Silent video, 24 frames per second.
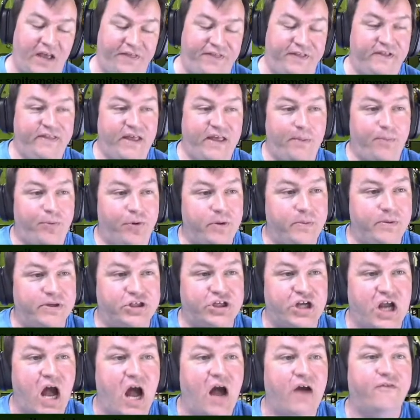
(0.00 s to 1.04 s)
I think that pretty
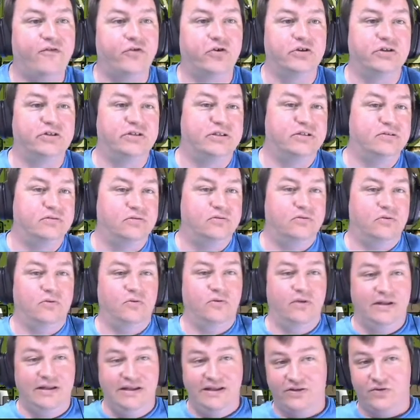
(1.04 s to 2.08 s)
much covers,
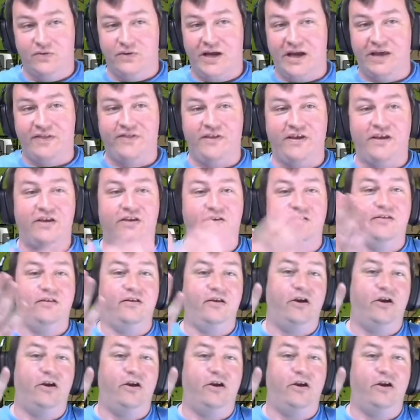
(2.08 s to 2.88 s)
at least what I think